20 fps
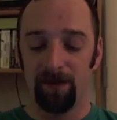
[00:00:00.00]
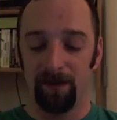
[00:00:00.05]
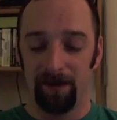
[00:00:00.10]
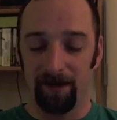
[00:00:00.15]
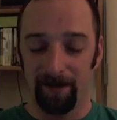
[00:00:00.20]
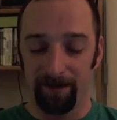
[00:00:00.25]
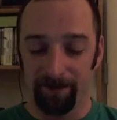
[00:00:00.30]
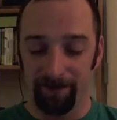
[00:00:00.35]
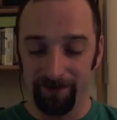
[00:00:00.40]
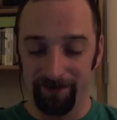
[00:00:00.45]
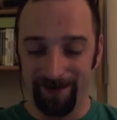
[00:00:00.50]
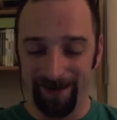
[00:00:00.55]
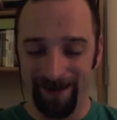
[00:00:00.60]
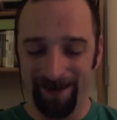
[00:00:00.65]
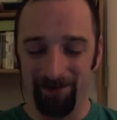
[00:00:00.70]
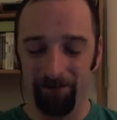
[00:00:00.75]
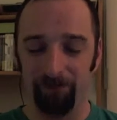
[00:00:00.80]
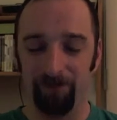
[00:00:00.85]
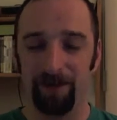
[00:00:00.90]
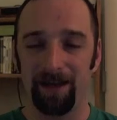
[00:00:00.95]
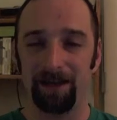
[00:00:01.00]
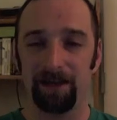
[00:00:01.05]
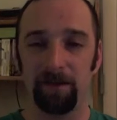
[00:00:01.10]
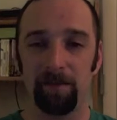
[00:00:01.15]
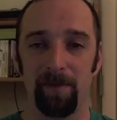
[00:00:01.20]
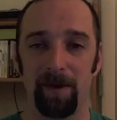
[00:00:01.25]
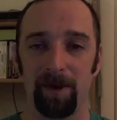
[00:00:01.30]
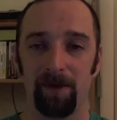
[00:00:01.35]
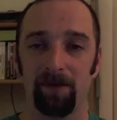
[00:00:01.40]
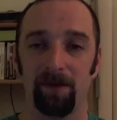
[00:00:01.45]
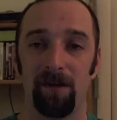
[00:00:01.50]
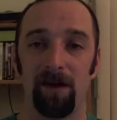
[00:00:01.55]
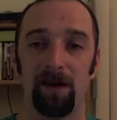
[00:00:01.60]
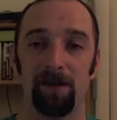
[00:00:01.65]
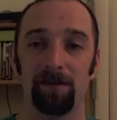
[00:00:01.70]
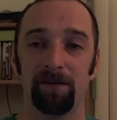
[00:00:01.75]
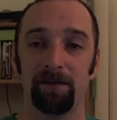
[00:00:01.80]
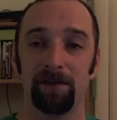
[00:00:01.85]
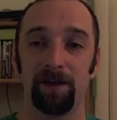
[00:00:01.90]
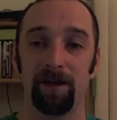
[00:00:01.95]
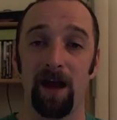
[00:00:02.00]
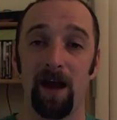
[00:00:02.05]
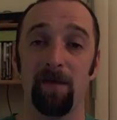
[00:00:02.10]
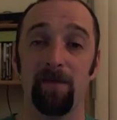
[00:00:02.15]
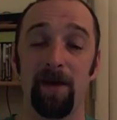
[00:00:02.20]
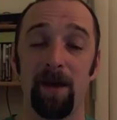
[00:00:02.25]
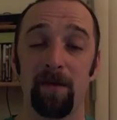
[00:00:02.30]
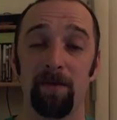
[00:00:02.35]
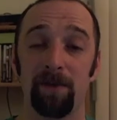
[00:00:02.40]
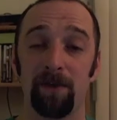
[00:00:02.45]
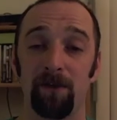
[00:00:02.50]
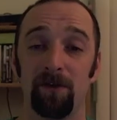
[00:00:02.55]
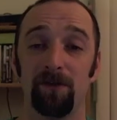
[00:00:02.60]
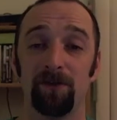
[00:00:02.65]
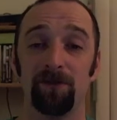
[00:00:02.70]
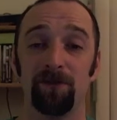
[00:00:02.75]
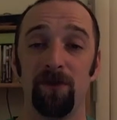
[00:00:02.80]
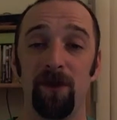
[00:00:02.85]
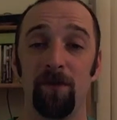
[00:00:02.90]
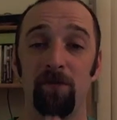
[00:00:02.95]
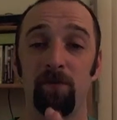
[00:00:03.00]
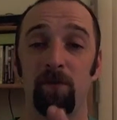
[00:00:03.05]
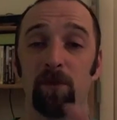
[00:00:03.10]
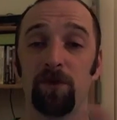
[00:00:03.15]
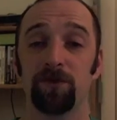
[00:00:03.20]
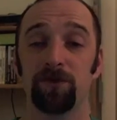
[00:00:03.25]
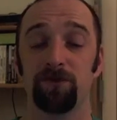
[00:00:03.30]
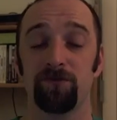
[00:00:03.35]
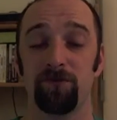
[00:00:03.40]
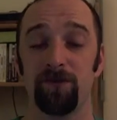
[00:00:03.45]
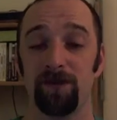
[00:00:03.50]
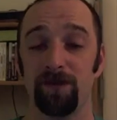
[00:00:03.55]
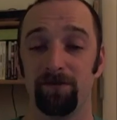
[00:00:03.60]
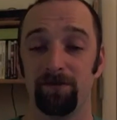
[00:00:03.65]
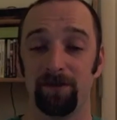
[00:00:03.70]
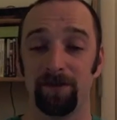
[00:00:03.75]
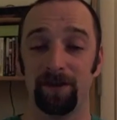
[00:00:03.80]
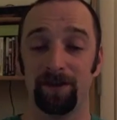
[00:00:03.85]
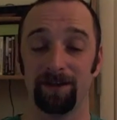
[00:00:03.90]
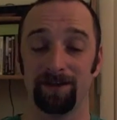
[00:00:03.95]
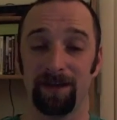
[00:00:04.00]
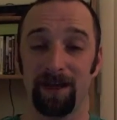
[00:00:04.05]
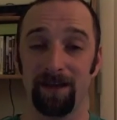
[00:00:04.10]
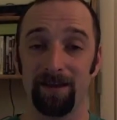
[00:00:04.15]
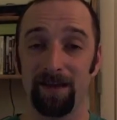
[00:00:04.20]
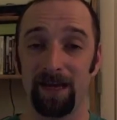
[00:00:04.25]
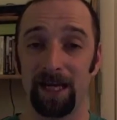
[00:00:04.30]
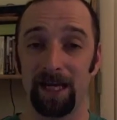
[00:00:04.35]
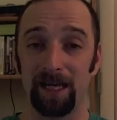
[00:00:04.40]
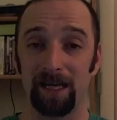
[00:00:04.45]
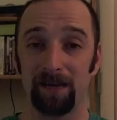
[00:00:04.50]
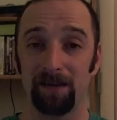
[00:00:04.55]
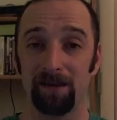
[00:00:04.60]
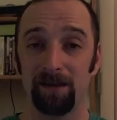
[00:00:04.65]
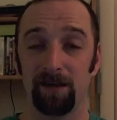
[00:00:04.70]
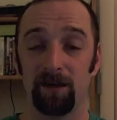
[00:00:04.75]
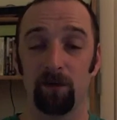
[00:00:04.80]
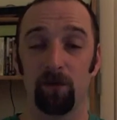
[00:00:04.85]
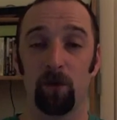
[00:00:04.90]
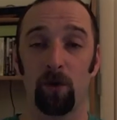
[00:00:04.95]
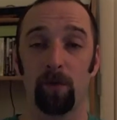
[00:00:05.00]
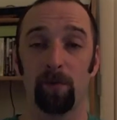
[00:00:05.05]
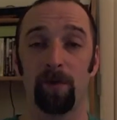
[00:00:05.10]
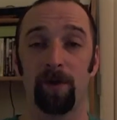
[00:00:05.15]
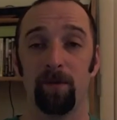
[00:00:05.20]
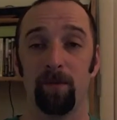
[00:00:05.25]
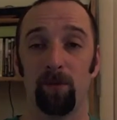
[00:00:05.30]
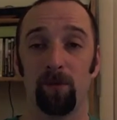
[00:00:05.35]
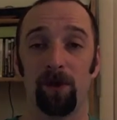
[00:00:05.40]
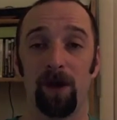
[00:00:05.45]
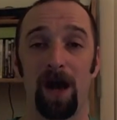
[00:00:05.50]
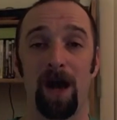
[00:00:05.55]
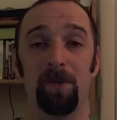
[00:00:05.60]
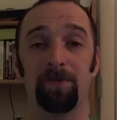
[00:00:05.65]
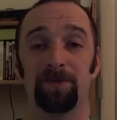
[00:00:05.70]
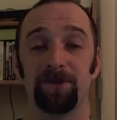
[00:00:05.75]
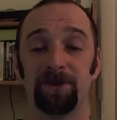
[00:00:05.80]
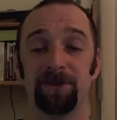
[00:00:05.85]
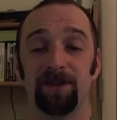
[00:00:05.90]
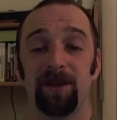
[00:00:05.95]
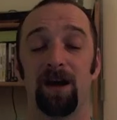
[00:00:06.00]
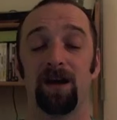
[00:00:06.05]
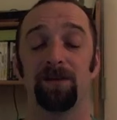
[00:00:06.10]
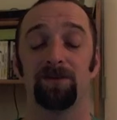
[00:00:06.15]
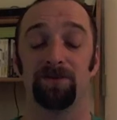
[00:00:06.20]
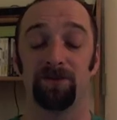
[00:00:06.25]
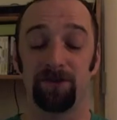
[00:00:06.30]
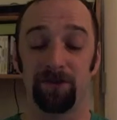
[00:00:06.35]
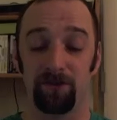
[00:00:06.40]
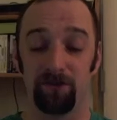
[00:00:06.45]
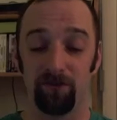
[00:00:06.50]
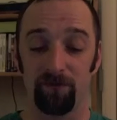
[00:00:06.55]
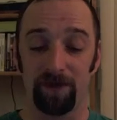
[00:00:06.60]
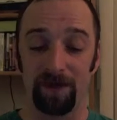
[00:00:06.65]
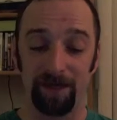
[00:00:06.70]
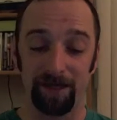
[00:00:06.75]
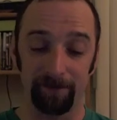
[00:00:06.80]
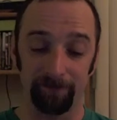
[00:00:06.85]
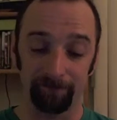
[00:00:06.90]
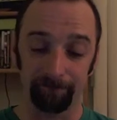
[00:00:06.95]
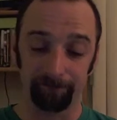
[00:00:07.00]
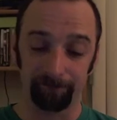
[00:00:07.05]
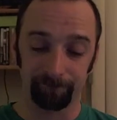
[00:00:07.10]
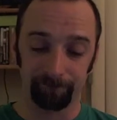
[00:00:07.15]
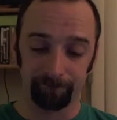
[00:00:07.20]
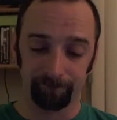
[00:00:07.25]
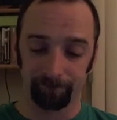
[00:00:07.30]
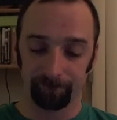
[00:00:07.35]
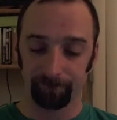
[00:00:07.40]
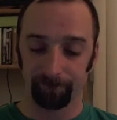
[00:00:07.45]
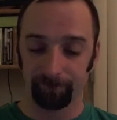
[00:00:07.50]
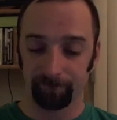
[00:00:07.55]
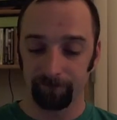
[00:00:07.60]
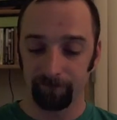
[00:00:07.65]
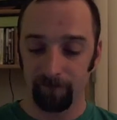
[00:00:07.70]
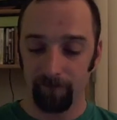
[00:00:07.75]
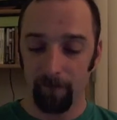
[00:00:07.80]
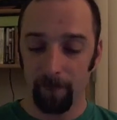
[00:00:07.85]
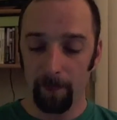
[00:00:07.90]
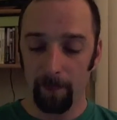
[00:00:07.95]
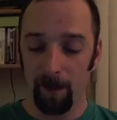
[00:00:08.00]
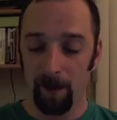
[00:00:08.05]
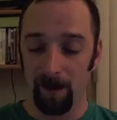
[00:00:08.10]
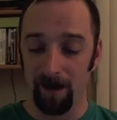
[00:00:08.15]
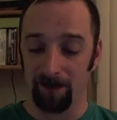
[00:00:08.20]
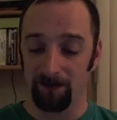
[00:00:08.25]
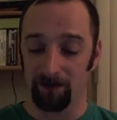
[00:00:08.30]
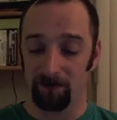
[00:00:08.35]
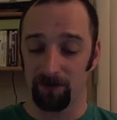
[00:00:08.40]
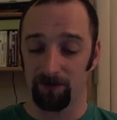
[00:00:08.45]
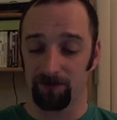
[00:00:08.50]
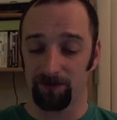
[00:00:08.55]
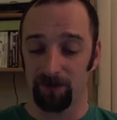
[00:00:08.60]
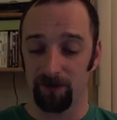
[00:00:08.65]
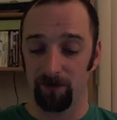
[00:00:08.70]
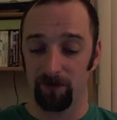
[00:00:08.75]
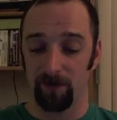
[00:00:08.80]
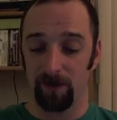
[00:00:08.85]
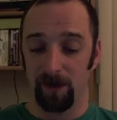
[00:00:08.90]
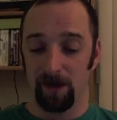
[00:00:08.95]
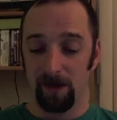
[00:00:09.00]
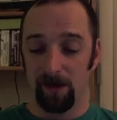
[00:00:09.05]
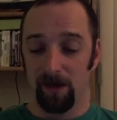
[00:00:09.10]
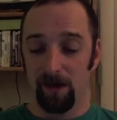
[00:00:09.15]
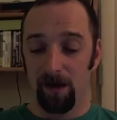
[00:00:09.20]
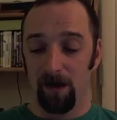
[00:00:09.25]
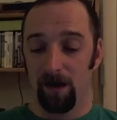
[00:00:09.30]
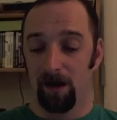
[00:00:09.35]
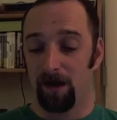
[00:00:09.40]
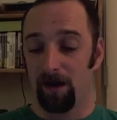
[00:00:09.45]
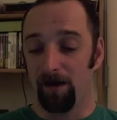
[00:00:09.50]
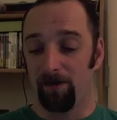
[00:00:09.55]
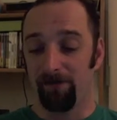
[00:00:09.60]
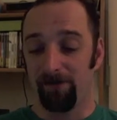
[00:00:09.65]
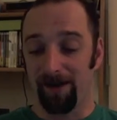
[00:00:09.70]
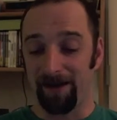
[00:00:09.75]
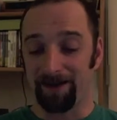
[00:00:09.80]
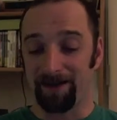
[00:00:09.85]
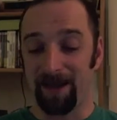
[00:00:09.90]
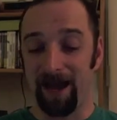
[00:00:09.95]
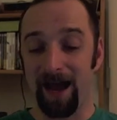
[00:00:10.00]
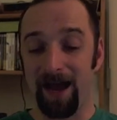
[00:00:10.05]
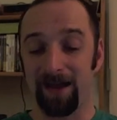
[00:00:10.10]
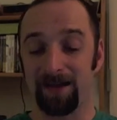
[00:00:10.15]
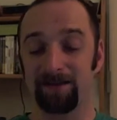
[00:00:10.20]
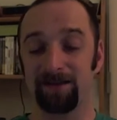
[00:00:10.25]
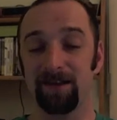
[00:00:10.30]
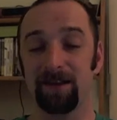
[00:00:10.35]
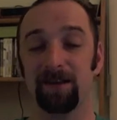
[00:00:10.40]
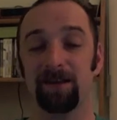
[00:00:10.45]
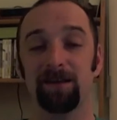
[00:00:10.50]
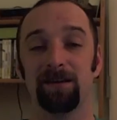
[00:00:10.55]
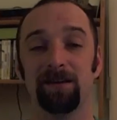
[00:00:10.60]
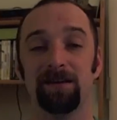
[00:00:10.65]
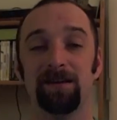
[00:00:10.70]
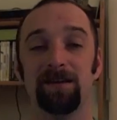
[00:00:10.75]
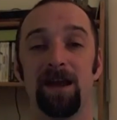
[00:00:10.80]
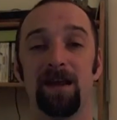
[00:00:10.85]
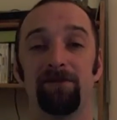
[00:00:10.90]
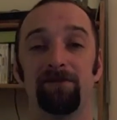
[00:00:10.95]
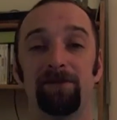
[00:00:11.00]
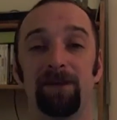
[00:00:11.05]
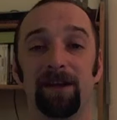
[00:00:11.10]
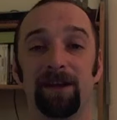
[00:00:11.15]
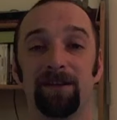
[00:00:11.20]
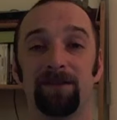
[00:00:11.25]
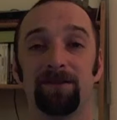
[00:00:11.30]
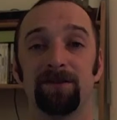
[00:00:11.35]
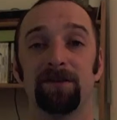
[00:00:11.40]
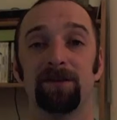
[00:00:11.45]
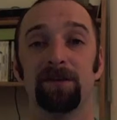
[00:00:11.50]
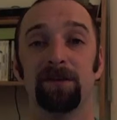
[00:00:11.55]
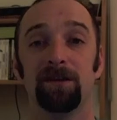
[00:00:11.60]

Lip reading: is infinitely better on an iPad because you have more screen real estate. They can incorporate more options on screen. It's also a fantastic Netflix